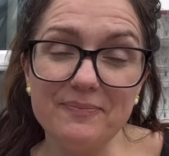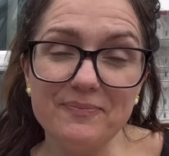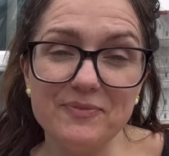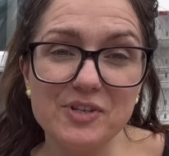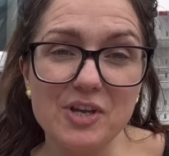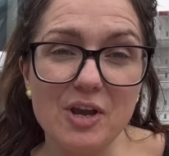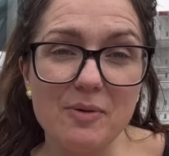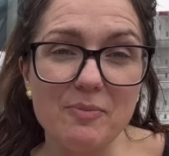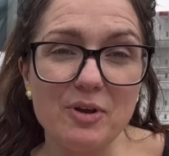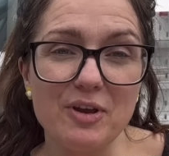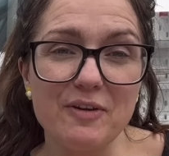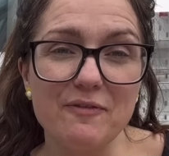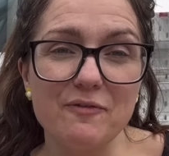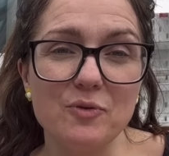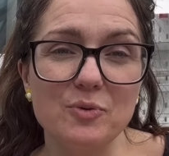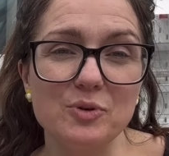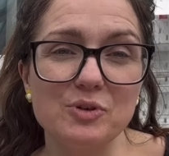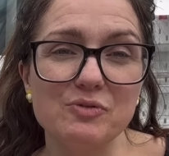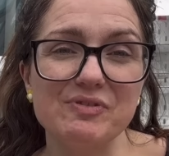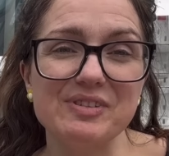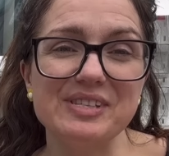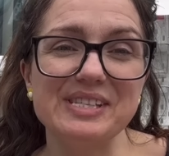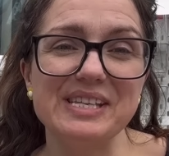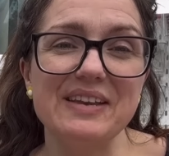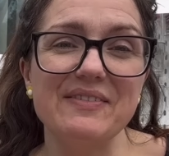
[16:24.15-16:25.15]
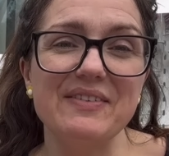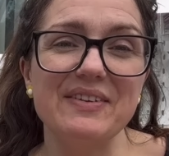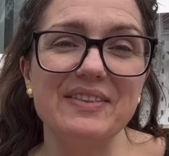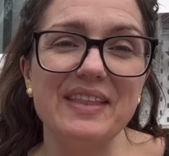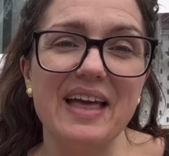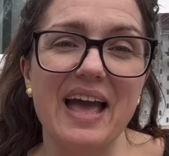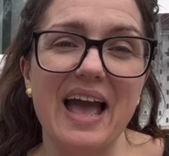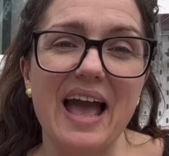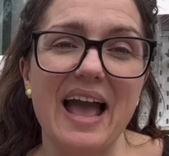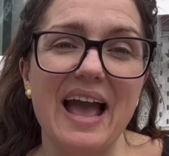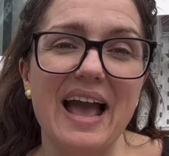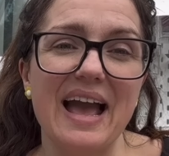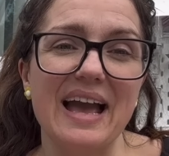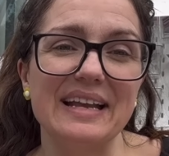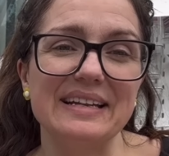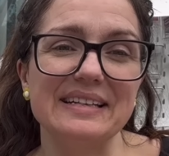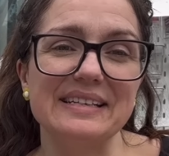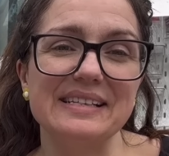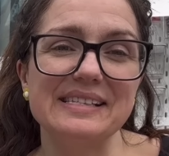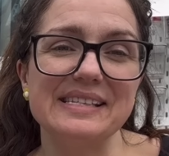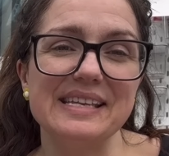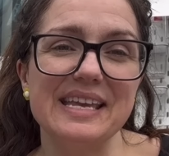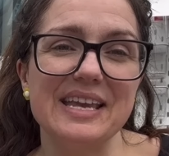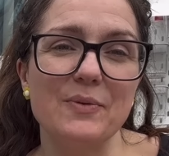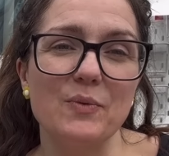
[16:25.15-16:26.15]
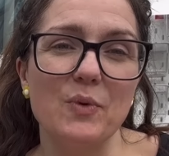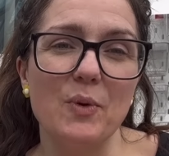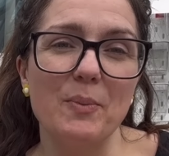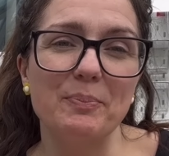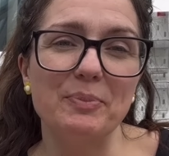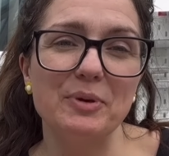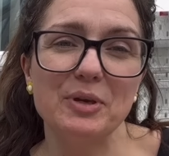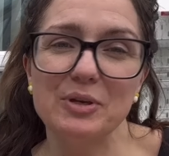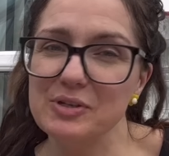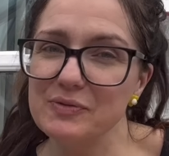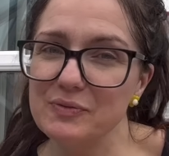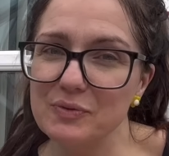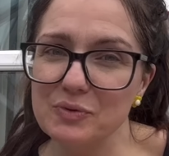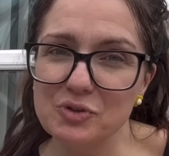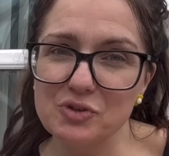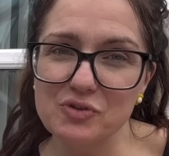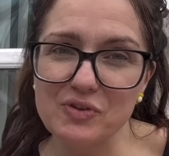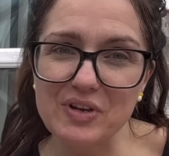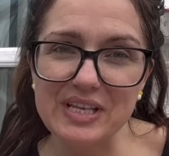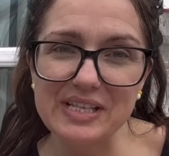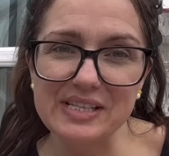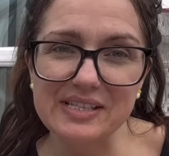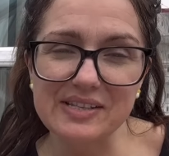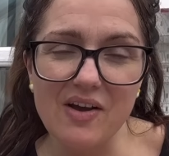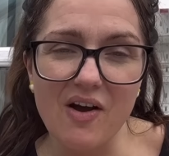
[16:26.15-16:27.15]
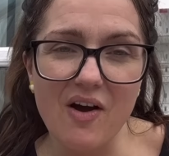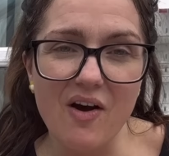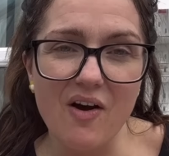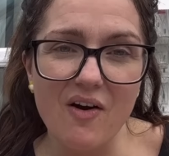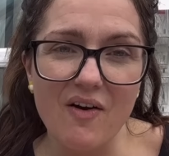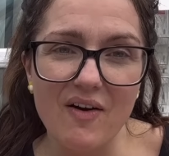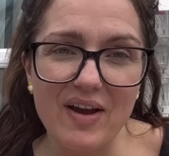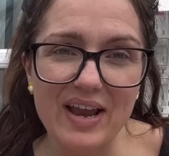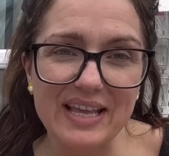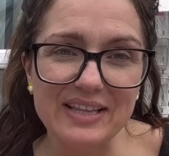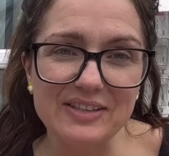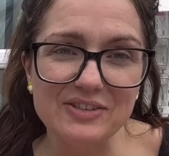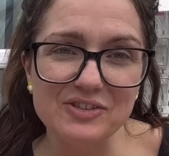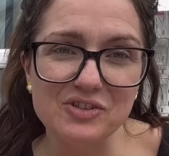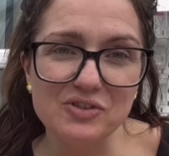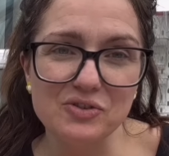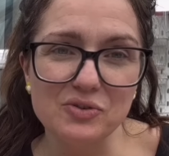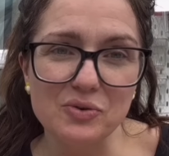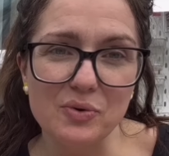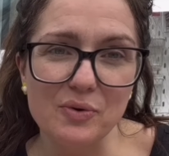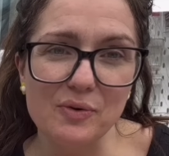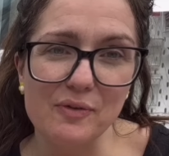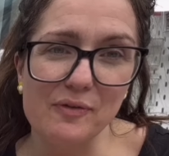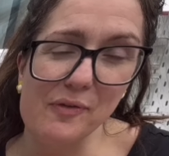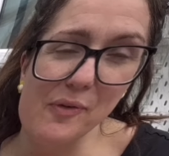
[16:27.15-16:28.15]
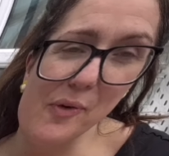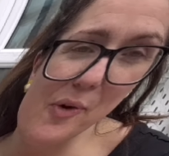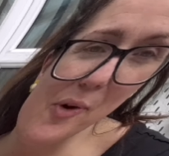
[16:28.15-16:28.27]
so i'm looking forward to receiving that and seeing what beautiful treats are in store for